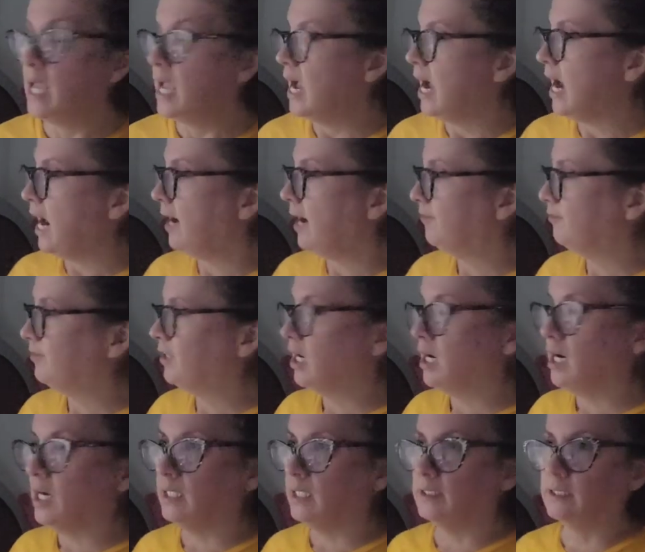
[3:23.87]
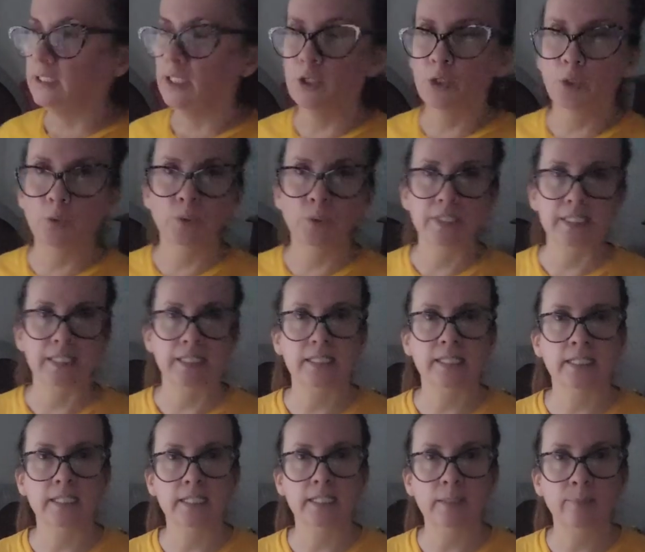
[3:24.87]
I've got
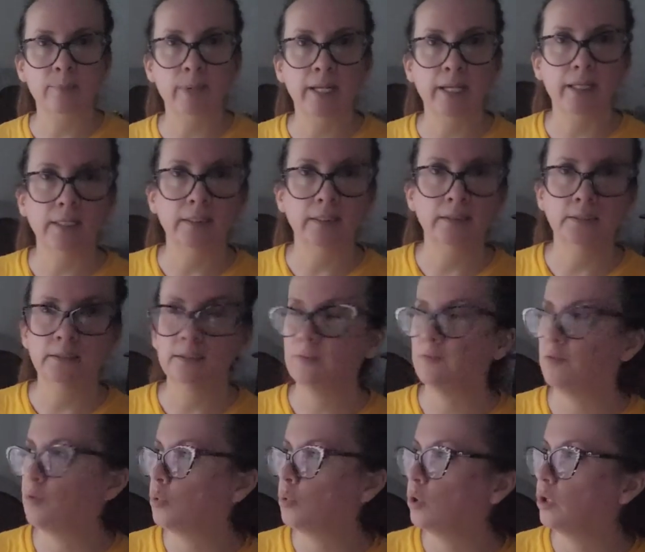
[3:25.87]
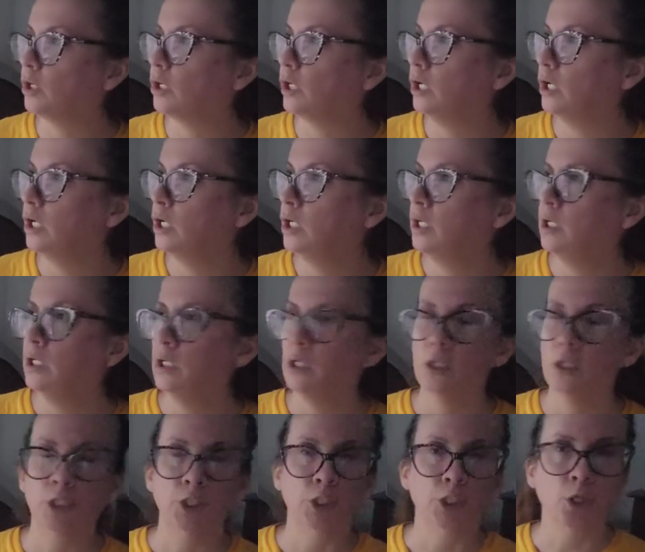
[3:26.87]
resistance bands for
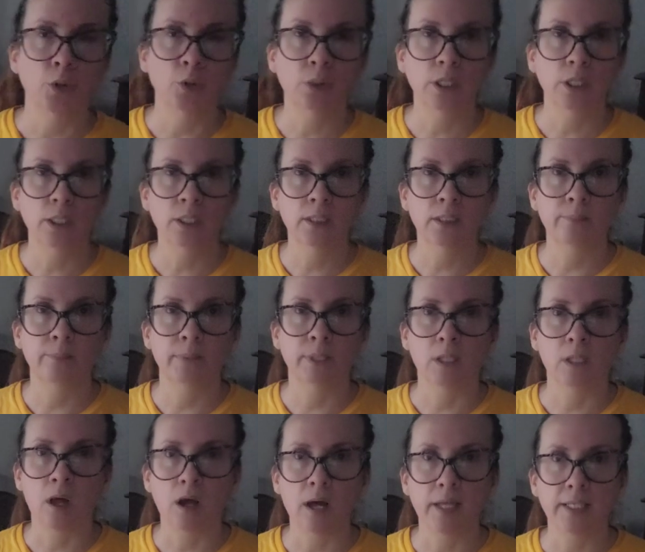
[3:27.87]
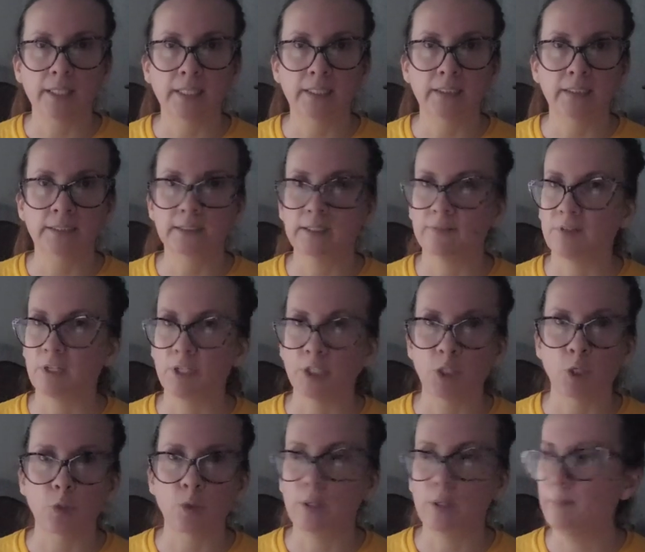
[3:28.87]
yoga, Pilates. I've got a
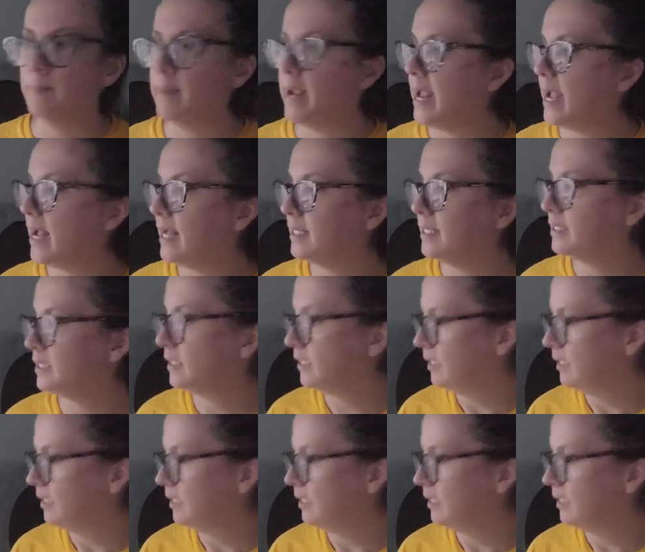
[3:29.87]
yoga mat.